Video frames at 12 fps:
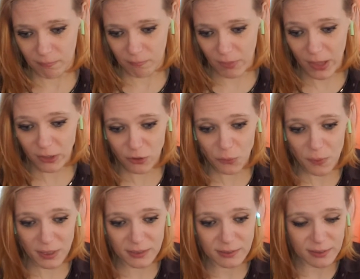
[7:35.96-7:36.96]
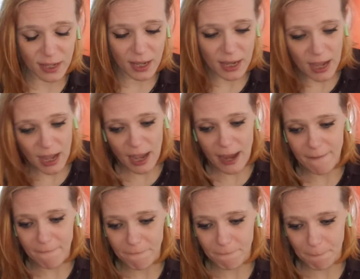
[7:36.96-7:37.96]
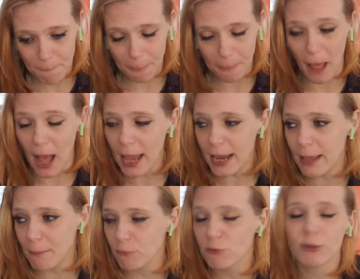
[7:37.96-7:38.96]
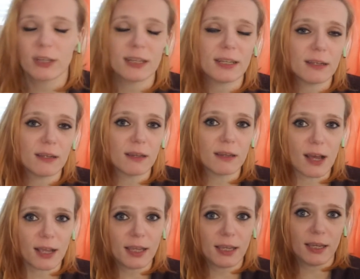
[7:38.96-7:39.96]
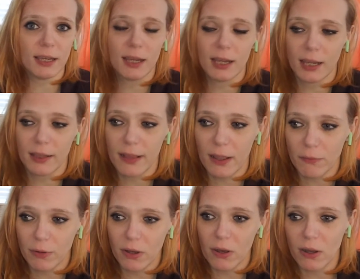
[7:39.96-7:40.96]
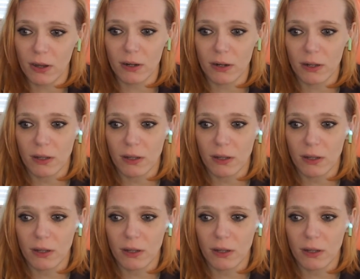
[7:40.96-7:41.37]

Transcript: I do want to say, I am really lucky in that regard.